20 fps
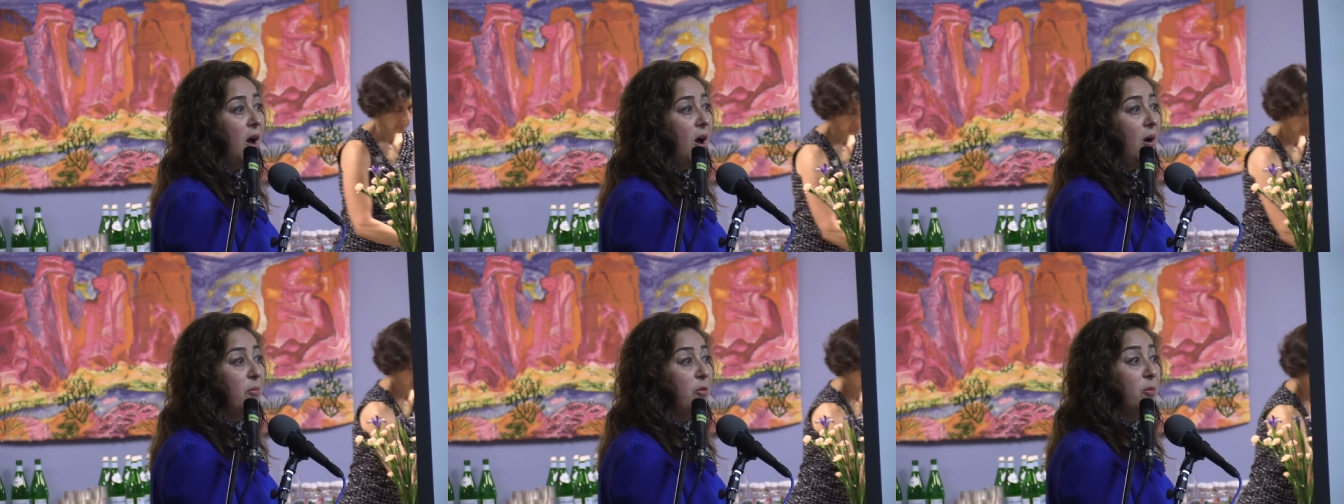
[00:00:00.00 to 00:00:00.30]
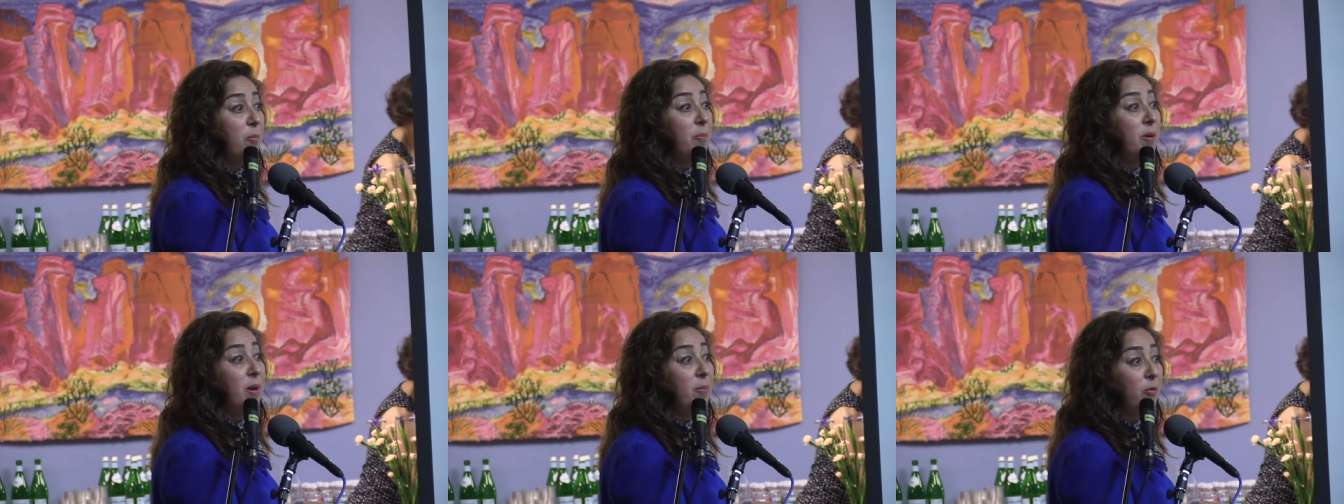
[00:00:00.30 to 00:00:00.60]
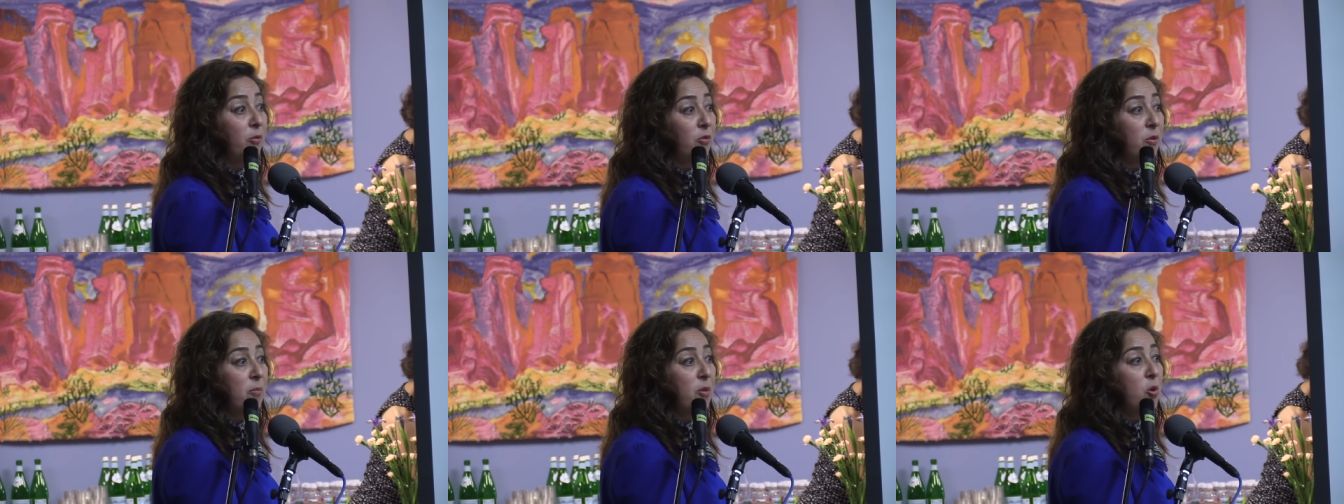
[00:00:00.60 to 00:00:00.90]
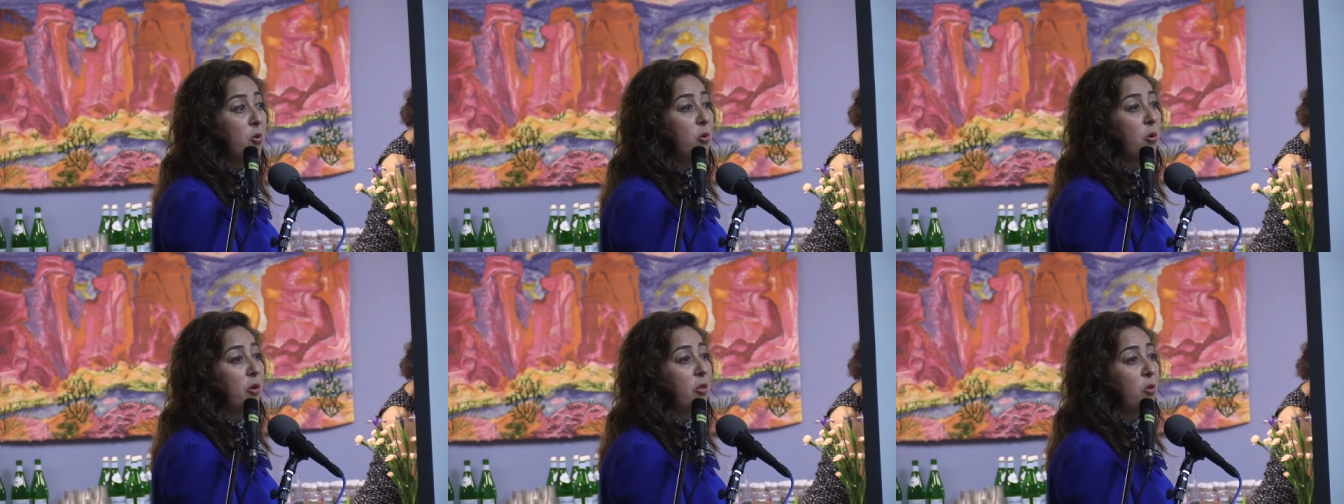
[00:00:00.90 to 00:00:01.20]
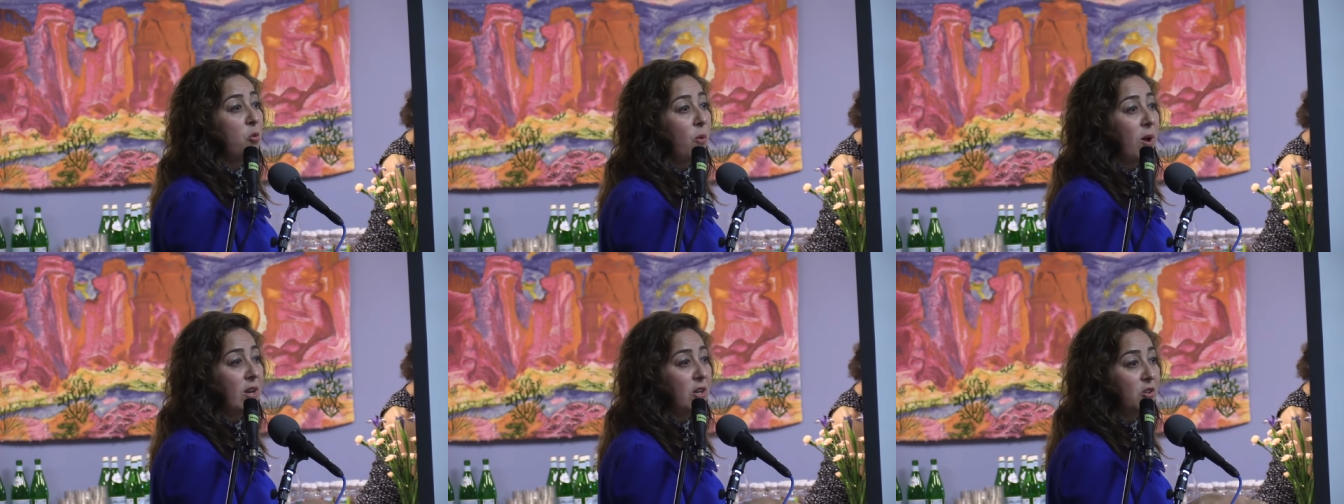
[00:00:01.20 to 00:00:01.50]
the people from the
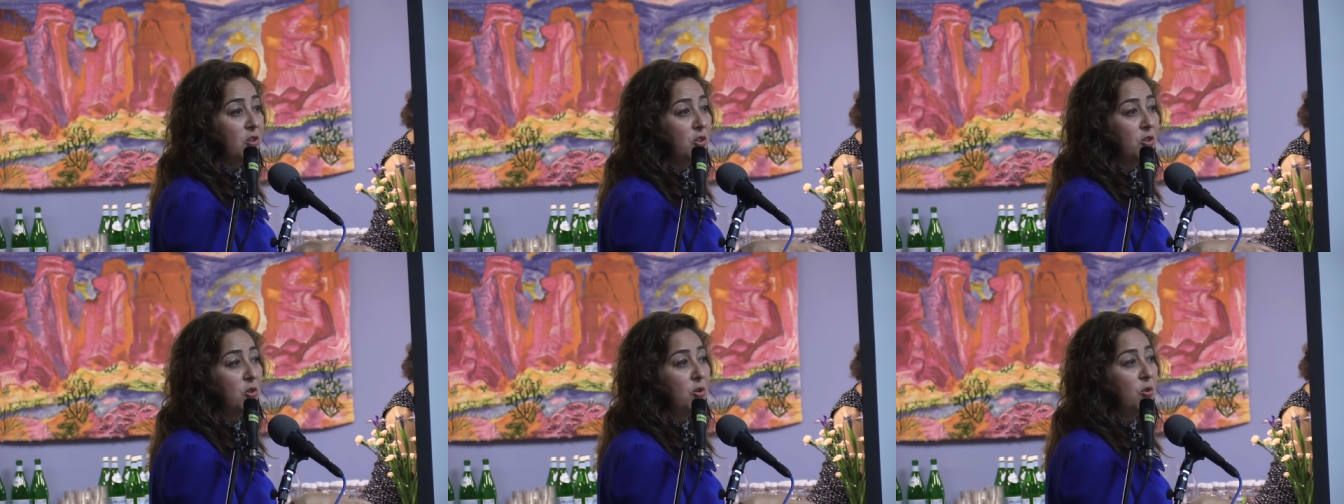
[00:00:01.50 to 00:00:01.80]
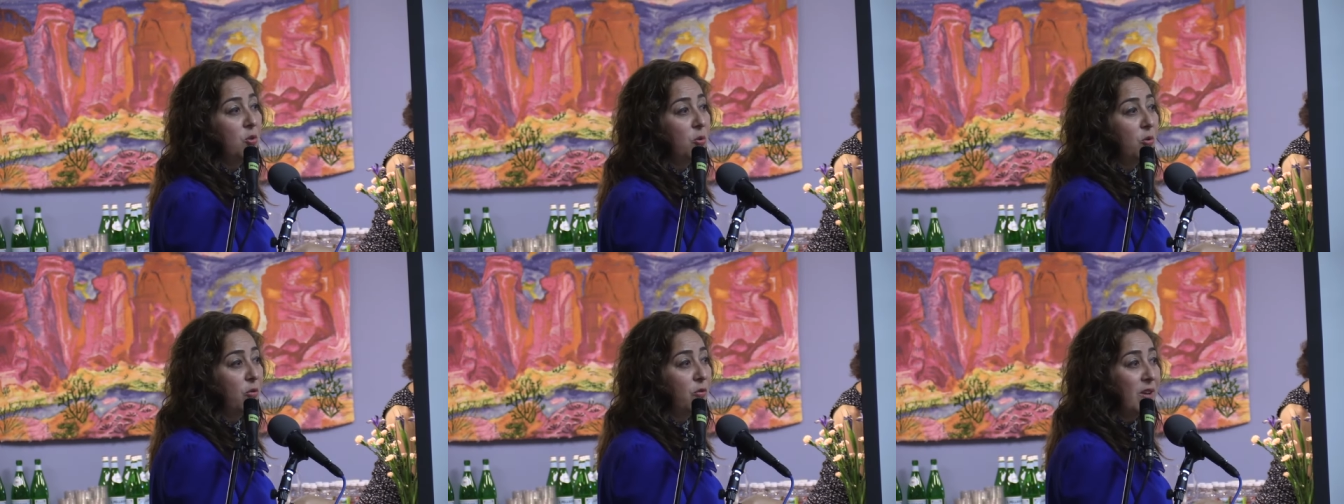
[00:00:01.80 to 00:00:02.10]
north went to